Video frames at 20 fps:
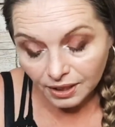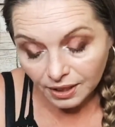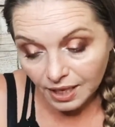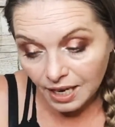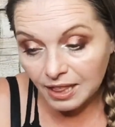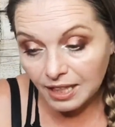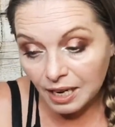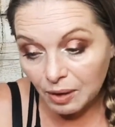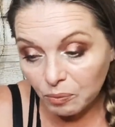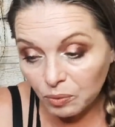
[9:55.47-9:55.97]

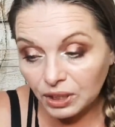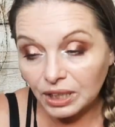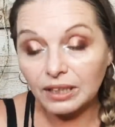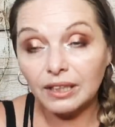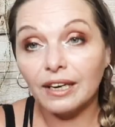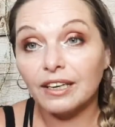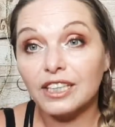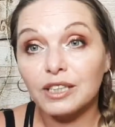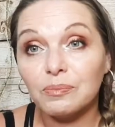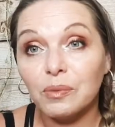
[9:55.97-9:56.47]
And then when the
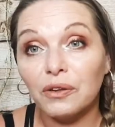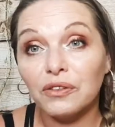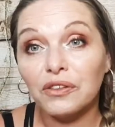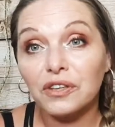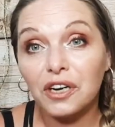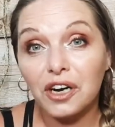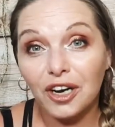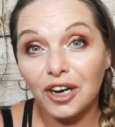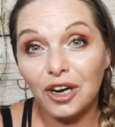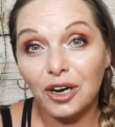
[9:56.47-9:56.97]
next month
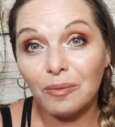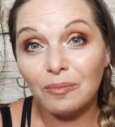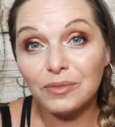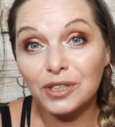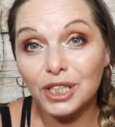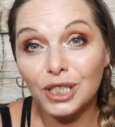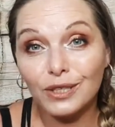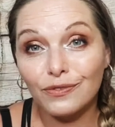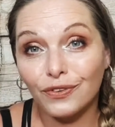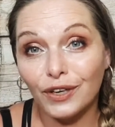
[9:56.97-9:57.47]

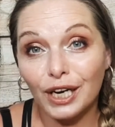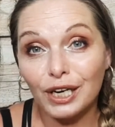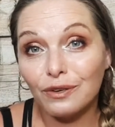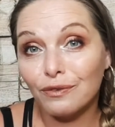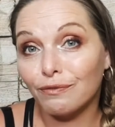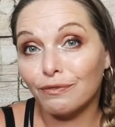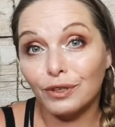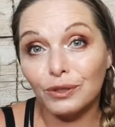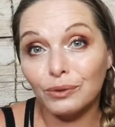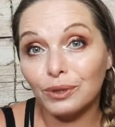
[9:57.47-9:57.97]
comes, if I
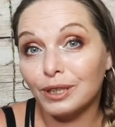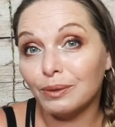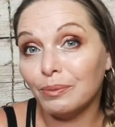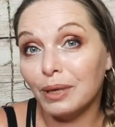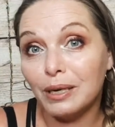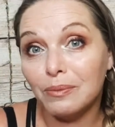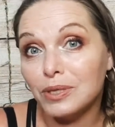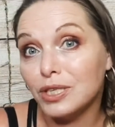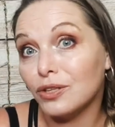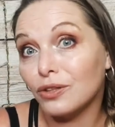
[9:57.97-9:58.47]
ruin
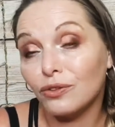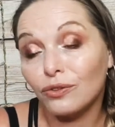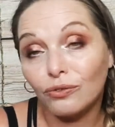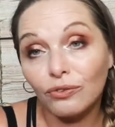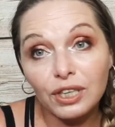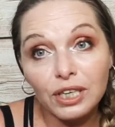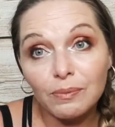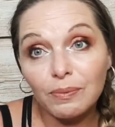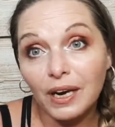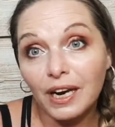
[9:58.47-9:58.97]
maybe
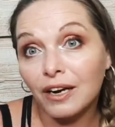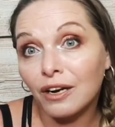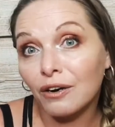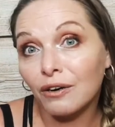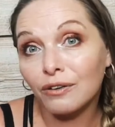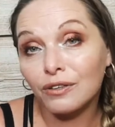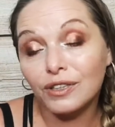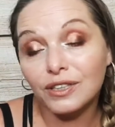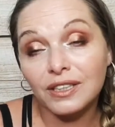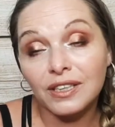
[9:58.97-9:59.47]
three
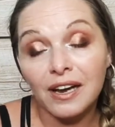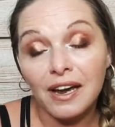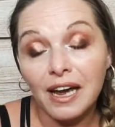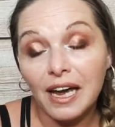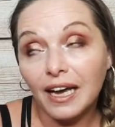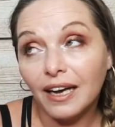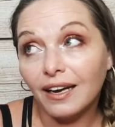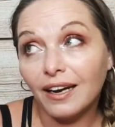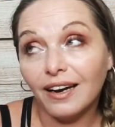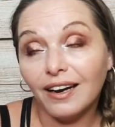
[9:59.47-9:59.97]
pairs,
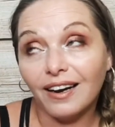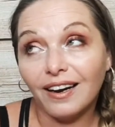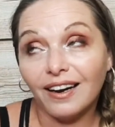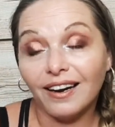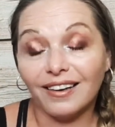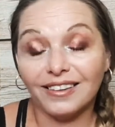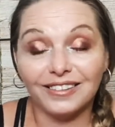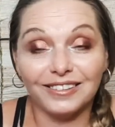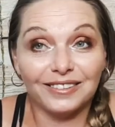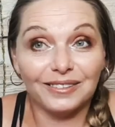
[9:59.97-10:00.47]

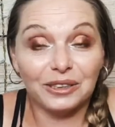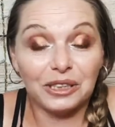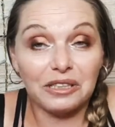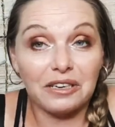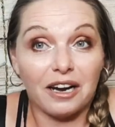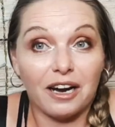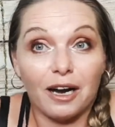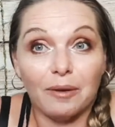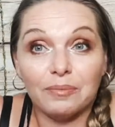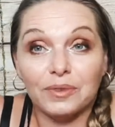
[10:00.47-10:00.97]

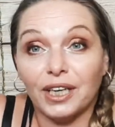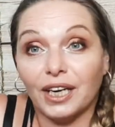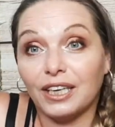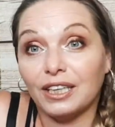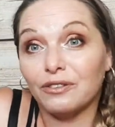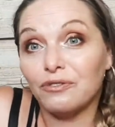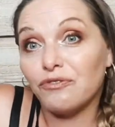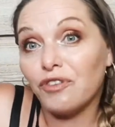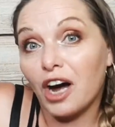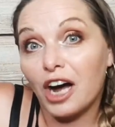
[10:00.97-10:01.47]
I'm
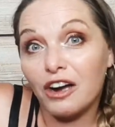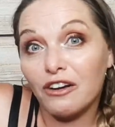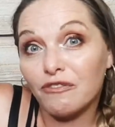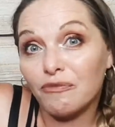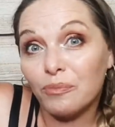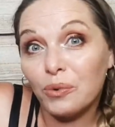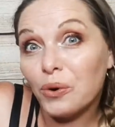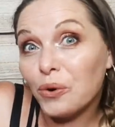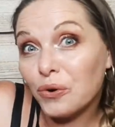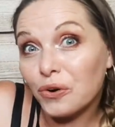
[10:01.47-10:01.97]
getting five
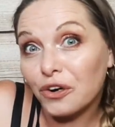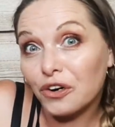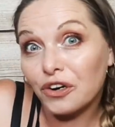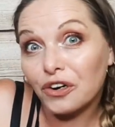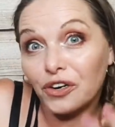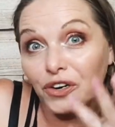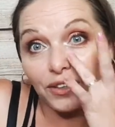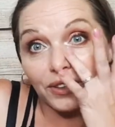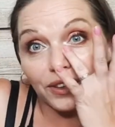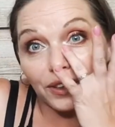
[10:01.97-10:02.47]

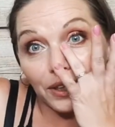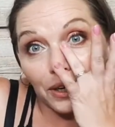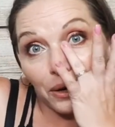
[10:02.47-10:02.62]
more, you